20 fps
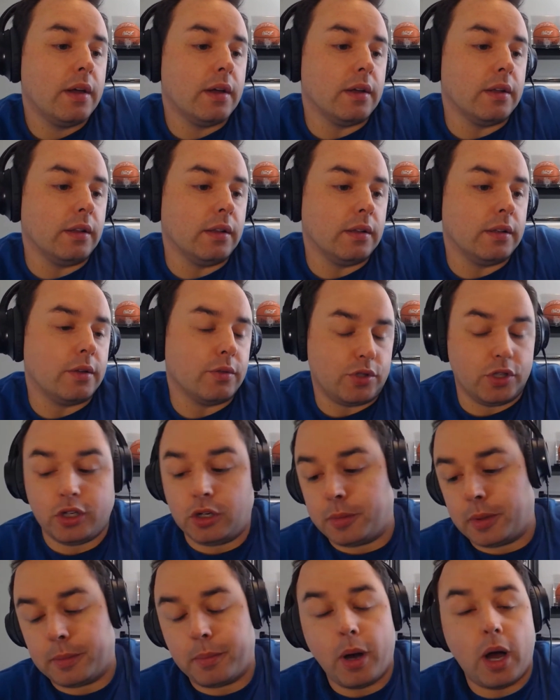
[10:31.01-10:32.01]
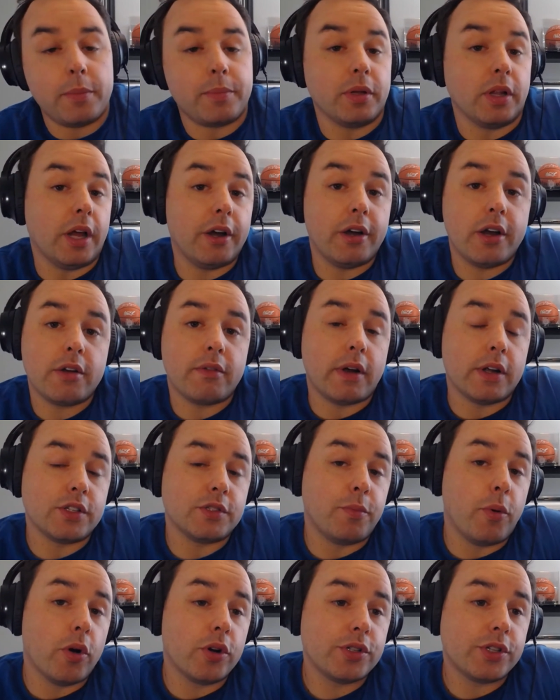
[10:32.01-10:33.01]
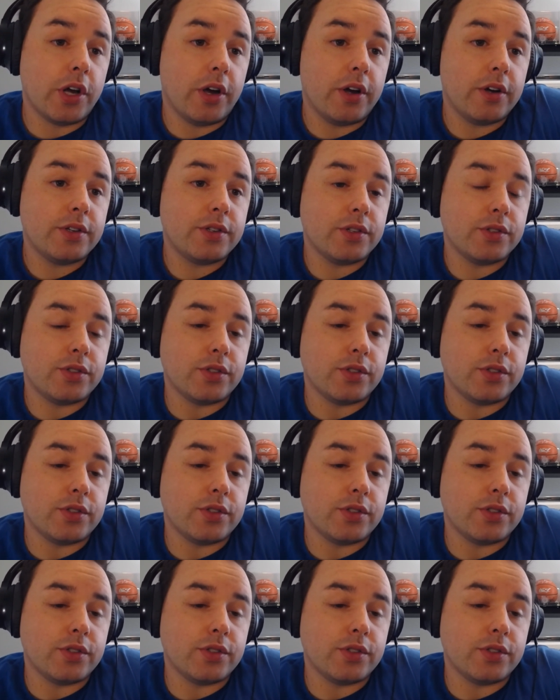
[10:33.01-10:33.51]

there was a little bit of popularity around sports cards.